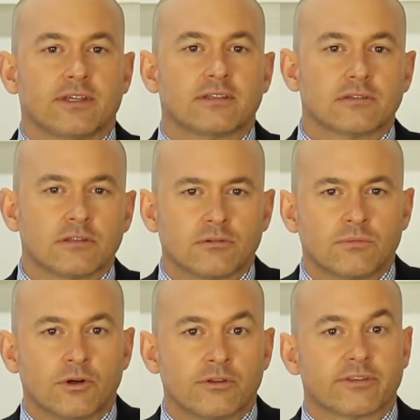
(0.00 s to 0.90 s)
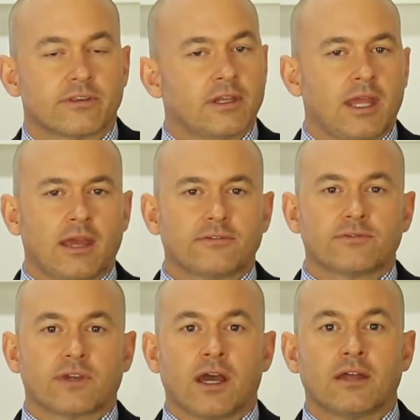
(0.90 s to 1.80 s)
is little more than a house
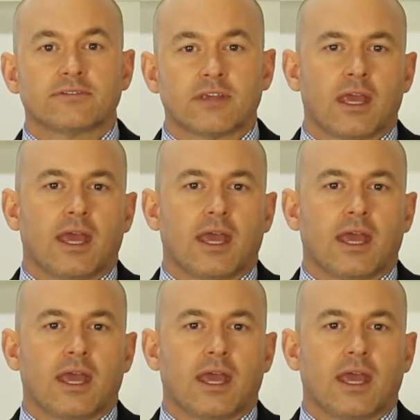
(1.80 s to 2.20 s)
of cards